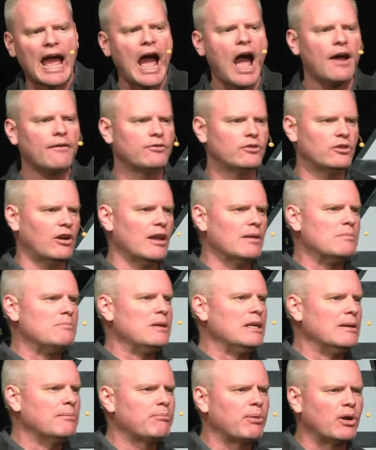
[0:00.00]
after, I am
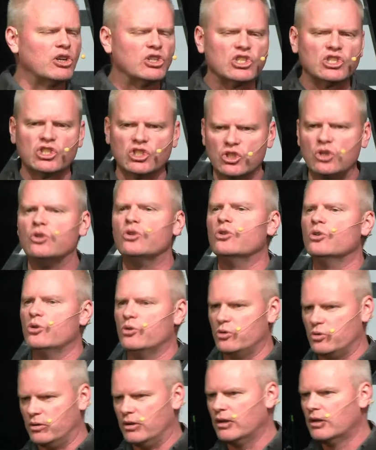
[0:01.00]
being
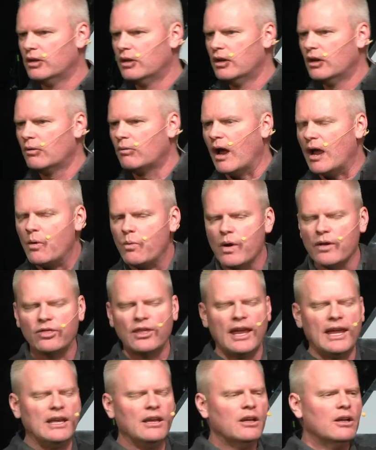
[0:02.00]
pursued, right, with
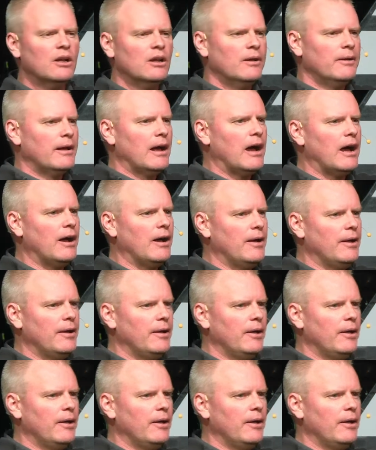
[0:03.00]
a, uh,